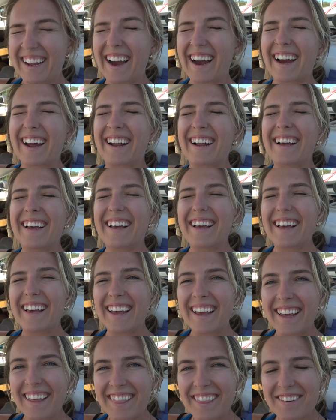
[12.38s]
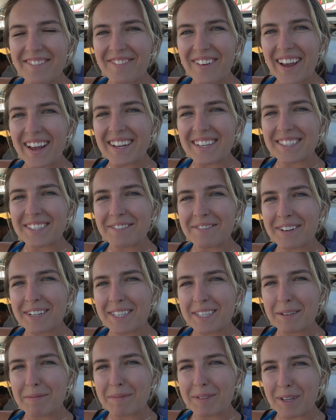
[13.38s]
got hit in the face
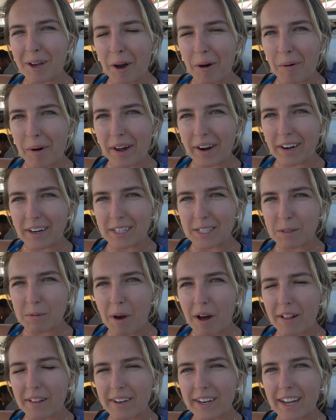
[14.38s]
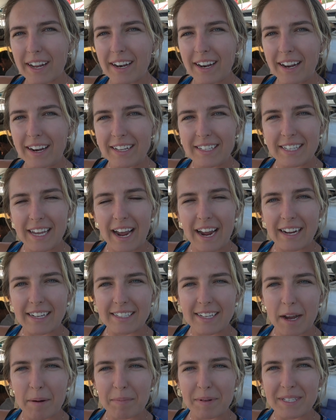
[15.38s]
with some salt water, swallowed it in his
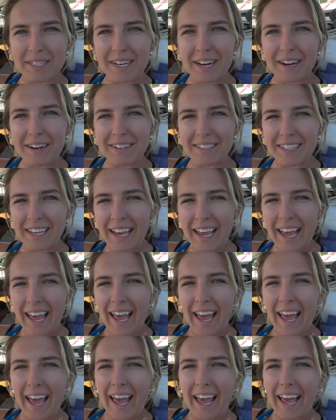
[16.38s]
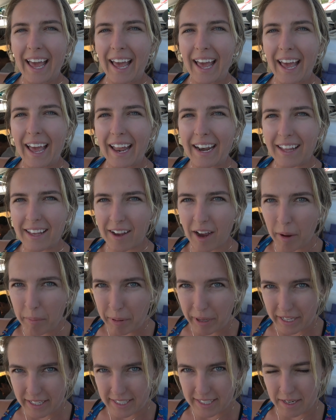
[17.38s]
eyes, up his nose, and he got
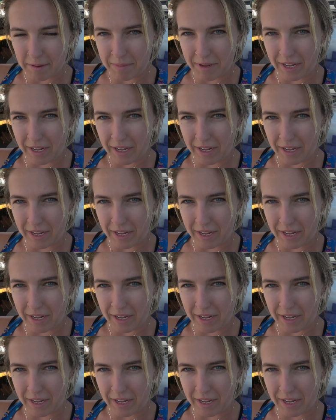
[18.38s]
pissed at